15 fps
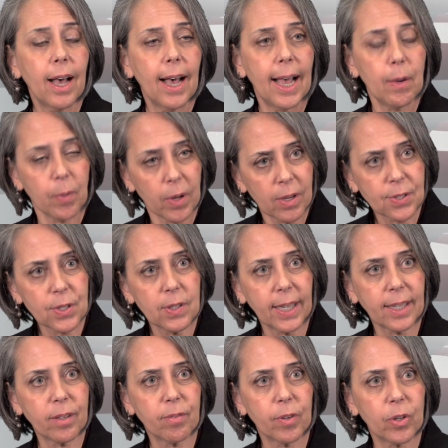I would also
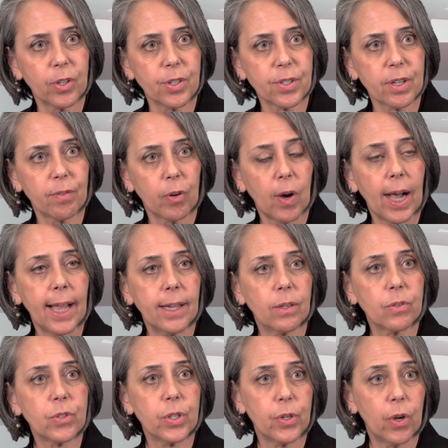like the voters of
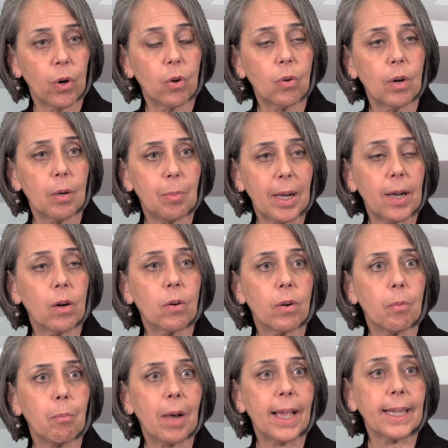Ohio to know about
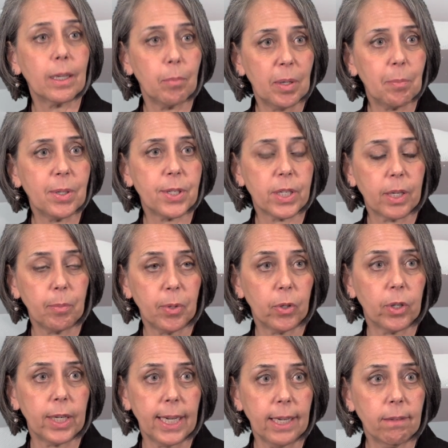my commitment to
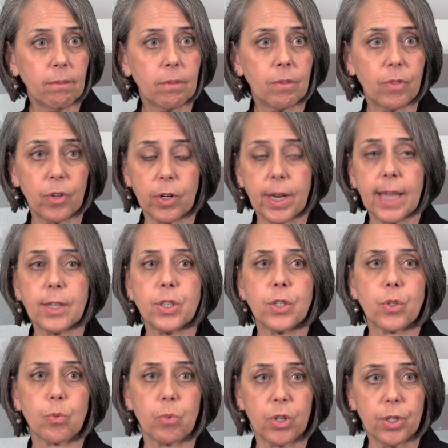community. They're not
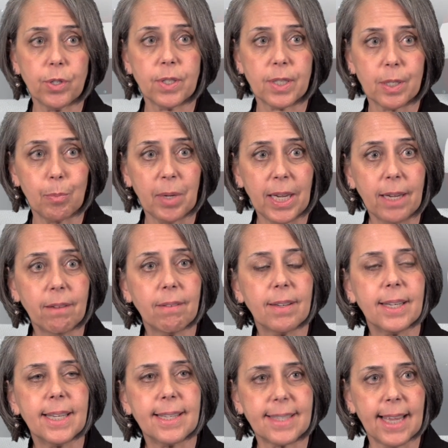just words to me,
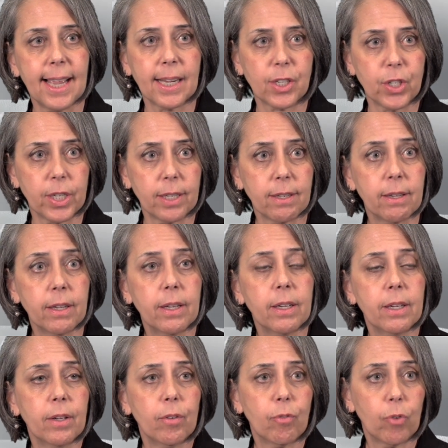it's action.
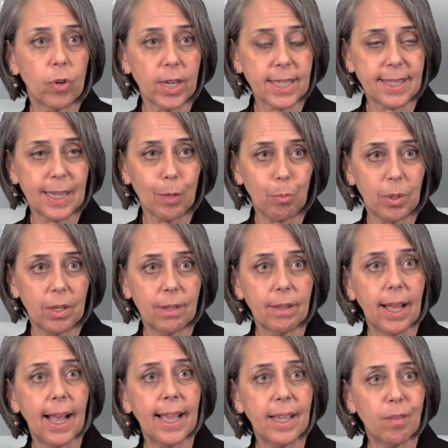For example,
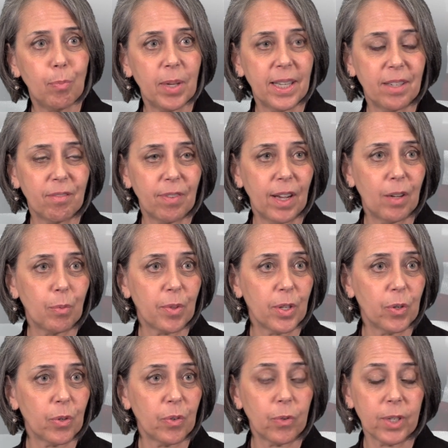I have been involved with
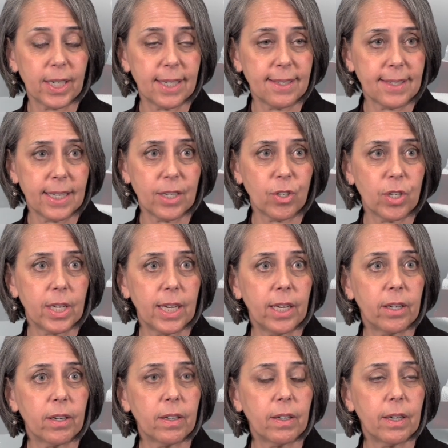an organization
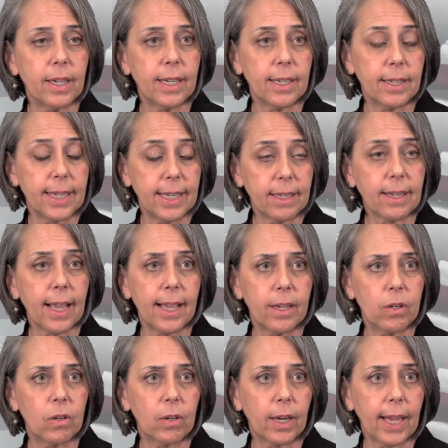here in
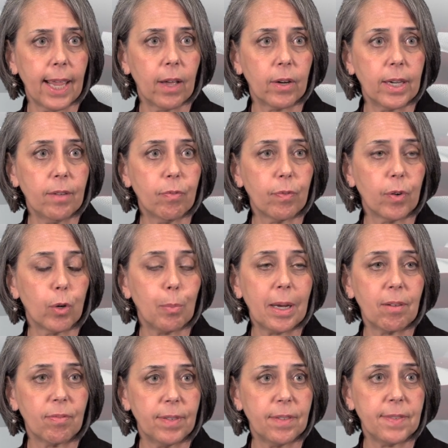Cuyahoga County for
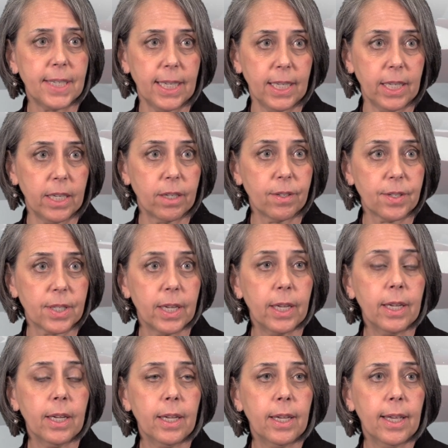about 15 years,
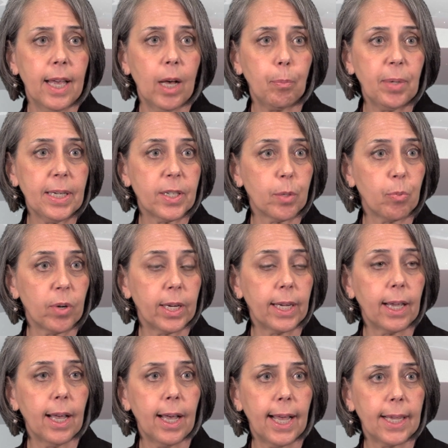helping to
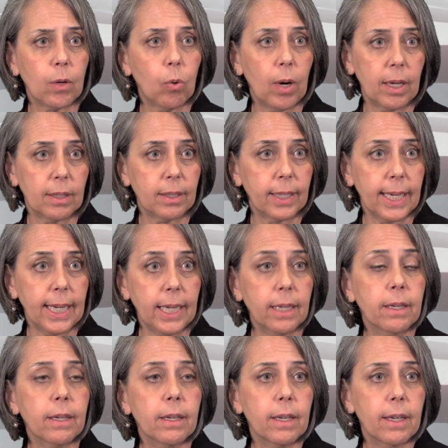bring high quality
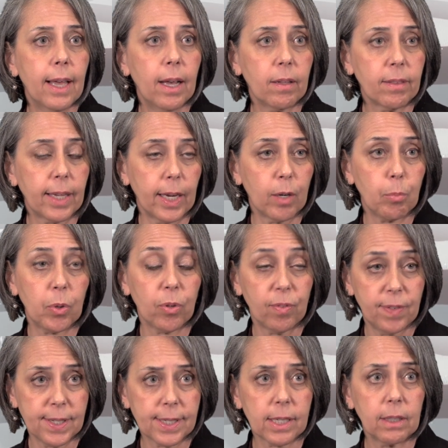health care,
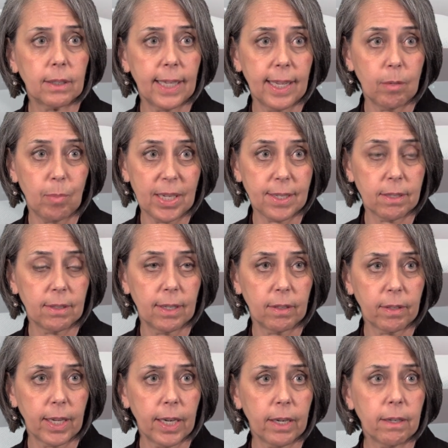both physical and mental
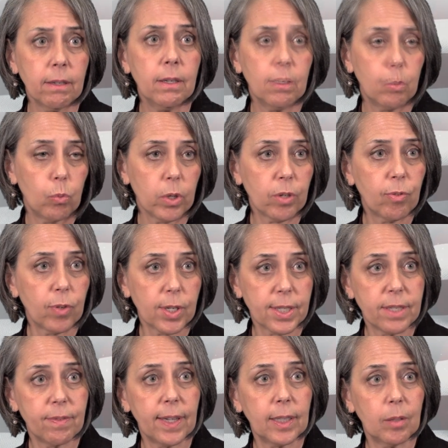health care,
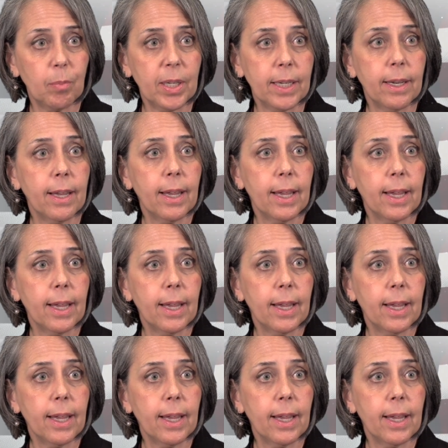workforce development,